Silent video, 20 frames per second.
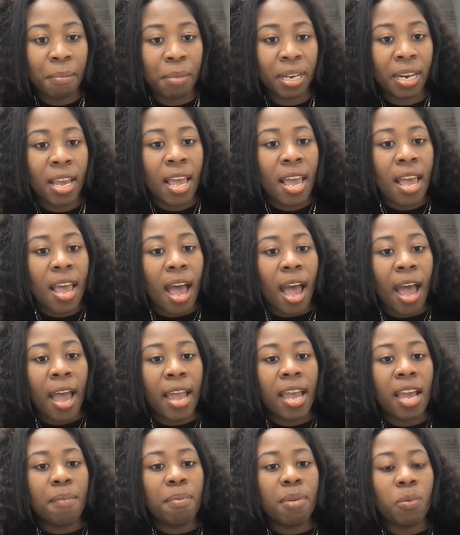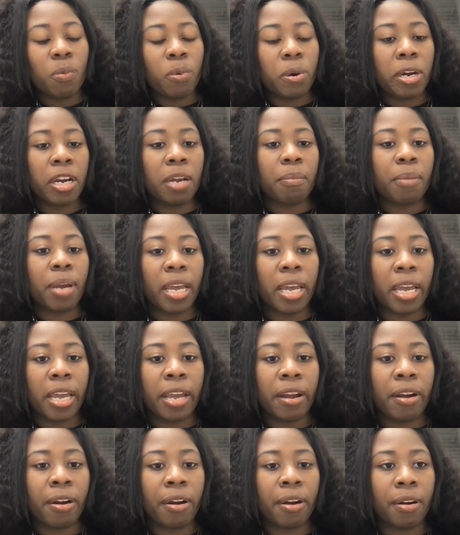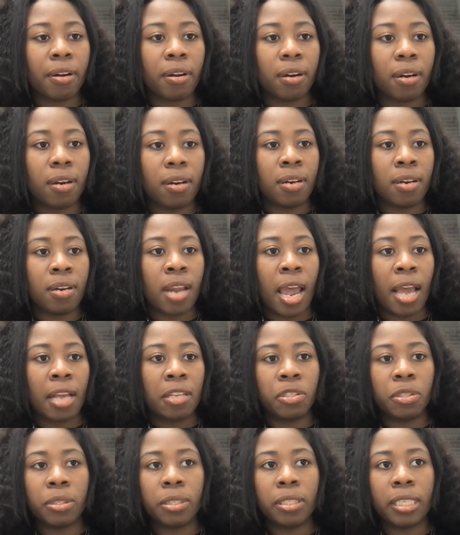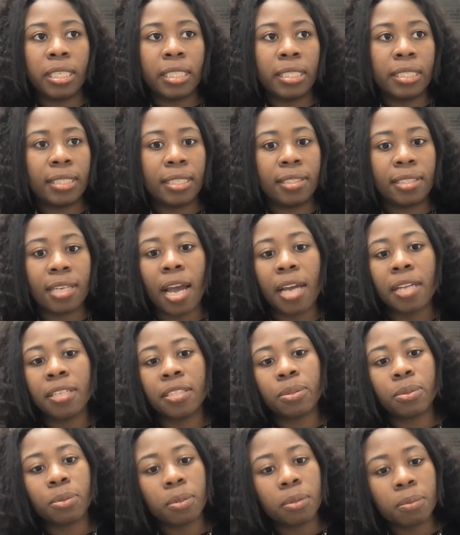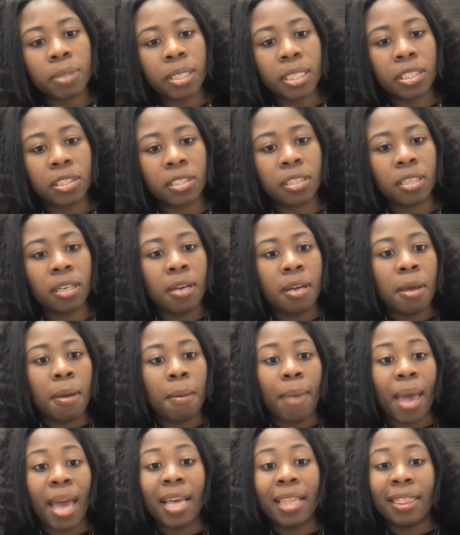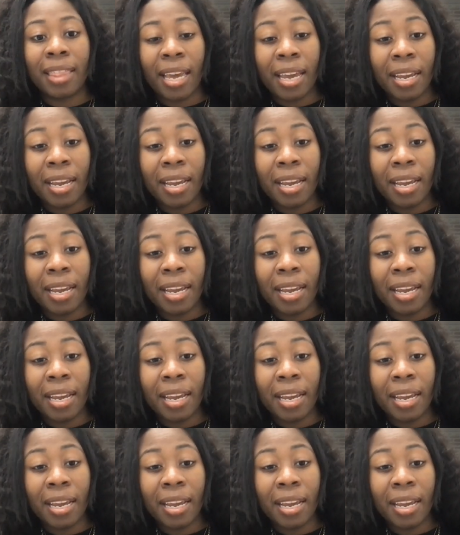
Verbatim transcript: I mean, I had been wearing my hair naturally since high school, which back yeah.